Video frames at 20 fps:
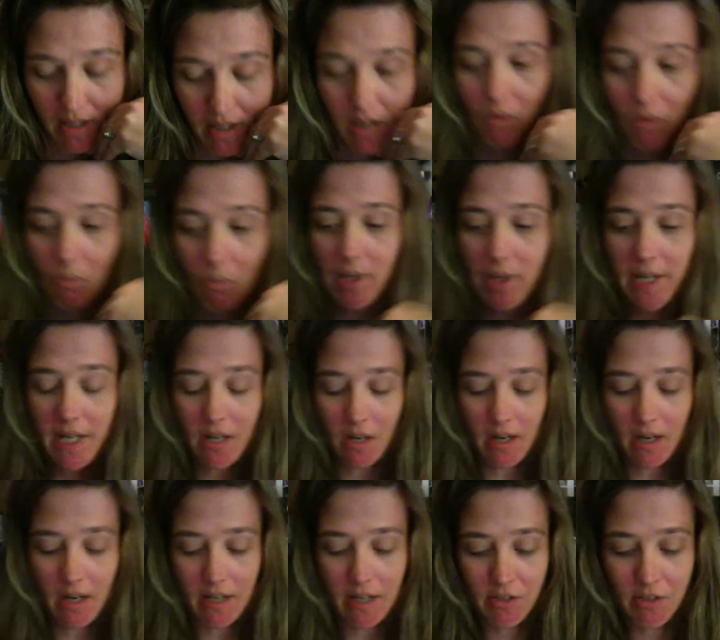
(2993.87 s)
We
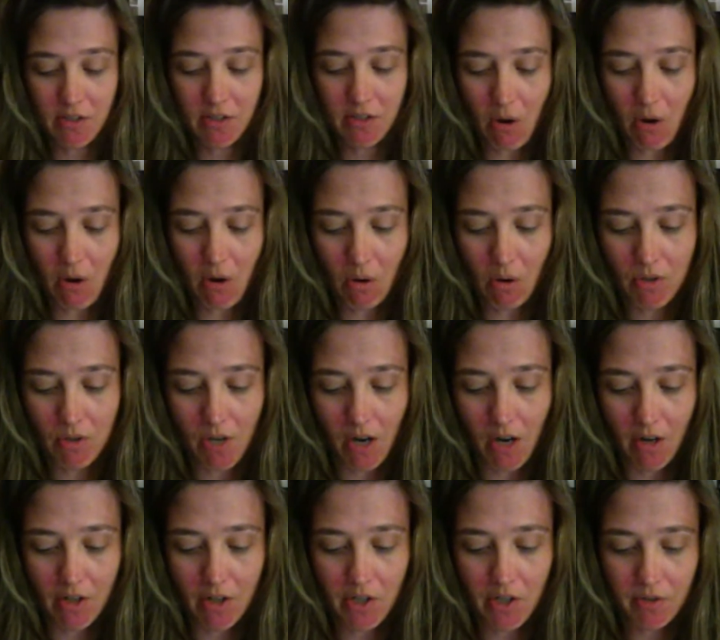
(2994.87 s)
as souls
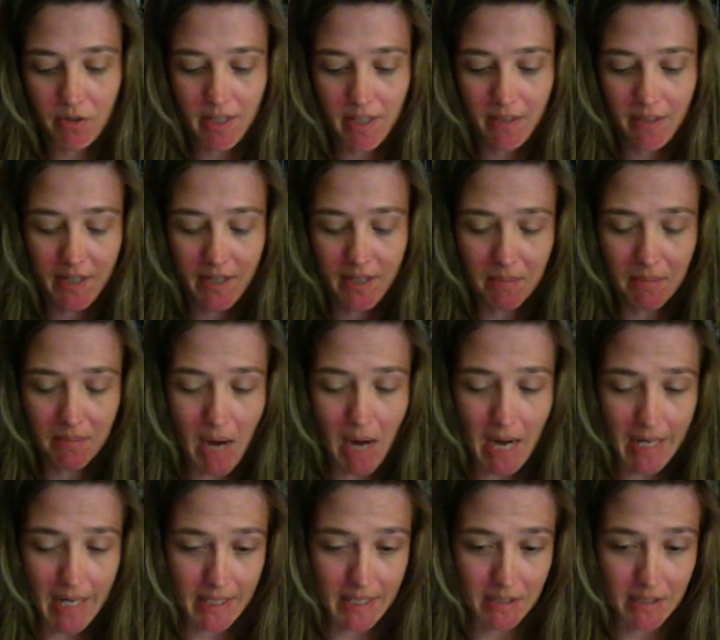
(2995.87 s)
are using this
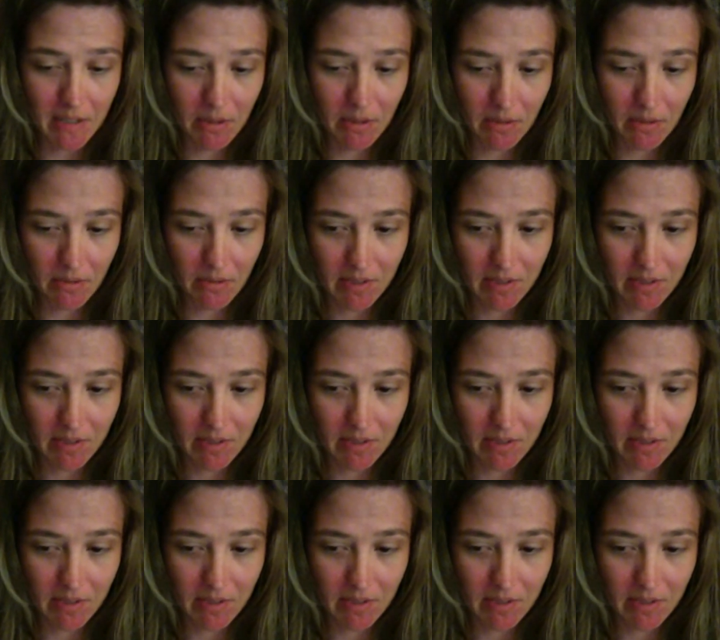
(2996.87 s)
bodysuit